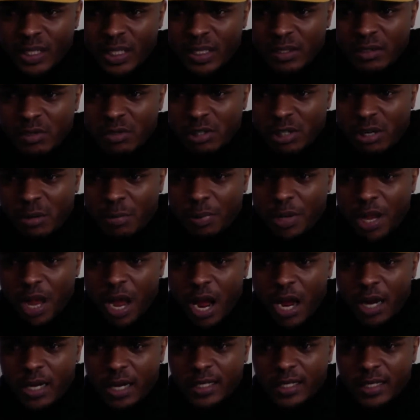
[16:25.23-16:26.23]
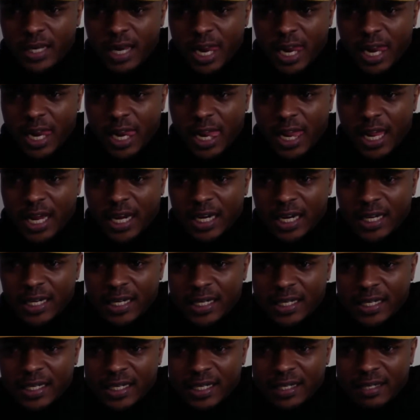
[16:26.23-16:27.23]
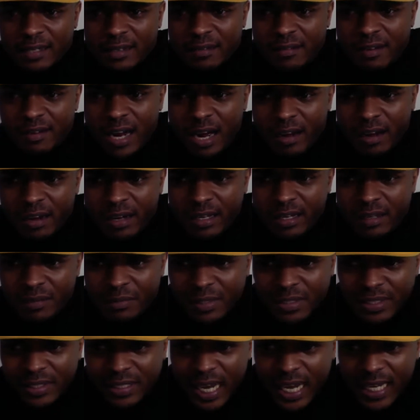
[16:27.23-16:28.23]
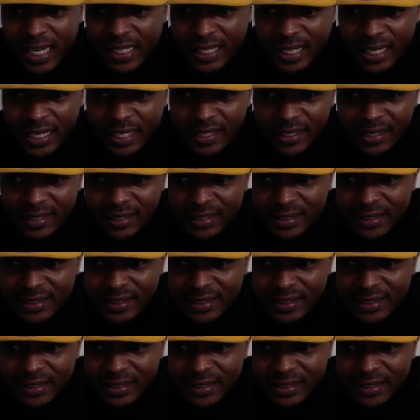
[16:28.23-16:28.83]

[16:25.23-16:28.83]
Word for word: Use your block. Wow, he almost got that.